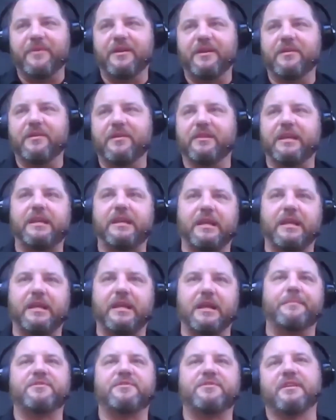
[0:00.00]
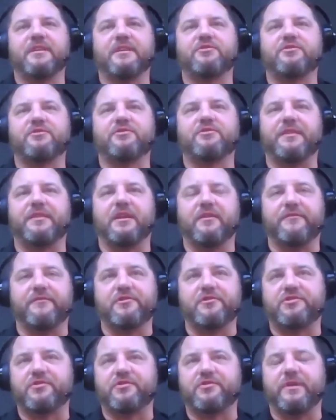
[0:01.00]
leading up to the 20th
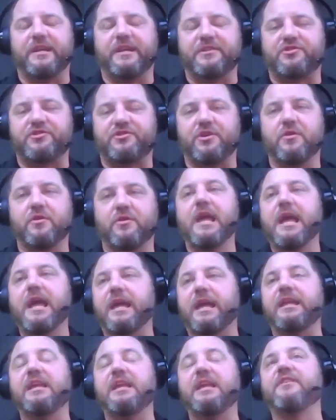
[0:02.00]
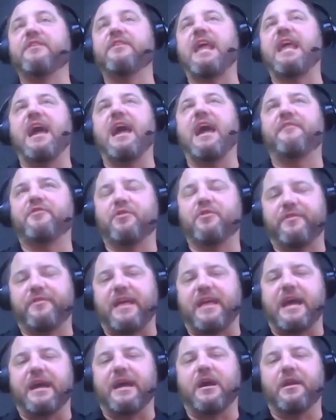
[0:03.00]
anniversary issue, and even after
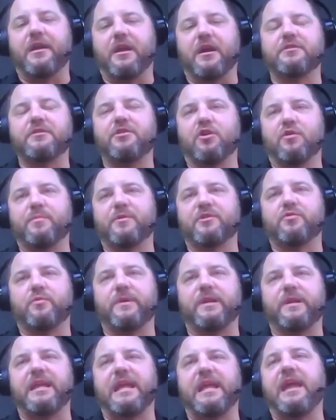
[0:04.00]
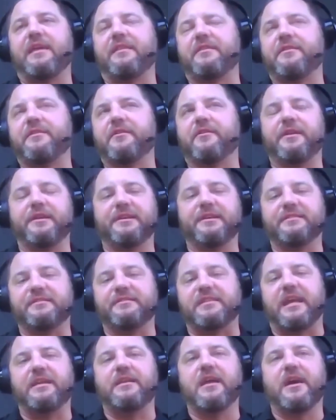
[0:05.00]
that, on October 28th, there's
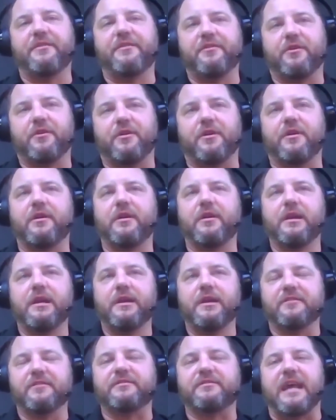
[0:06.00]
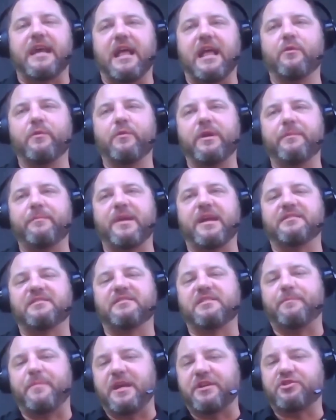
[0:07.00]
a Halloween Man
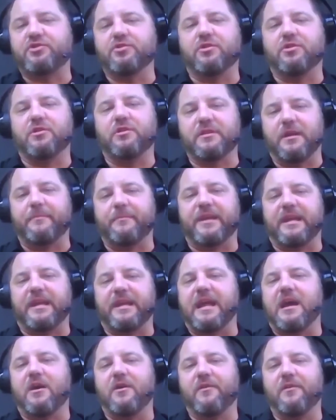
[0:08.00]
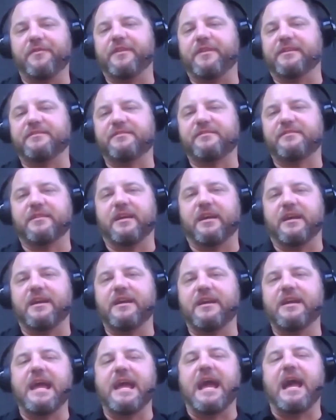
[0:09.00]
special coming out that's
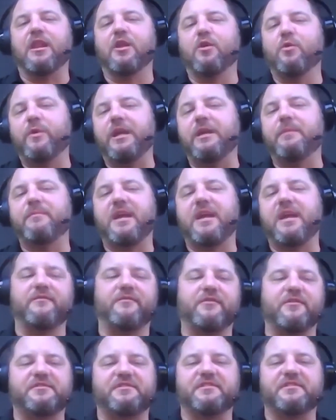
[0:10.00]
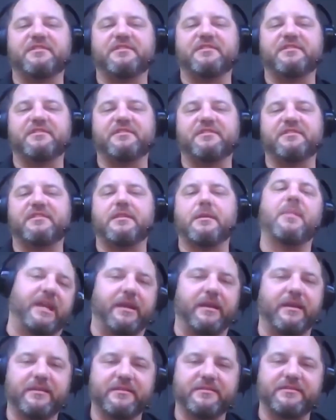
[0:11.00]
Halloween Man versus the
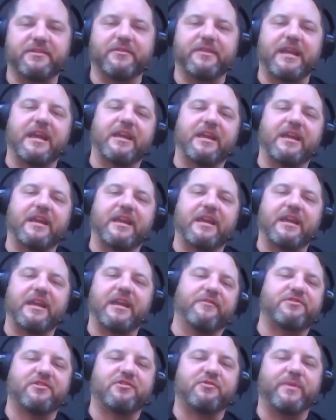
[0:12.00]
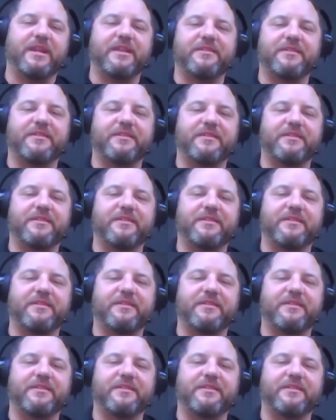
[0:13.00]
Mummy. So the 20th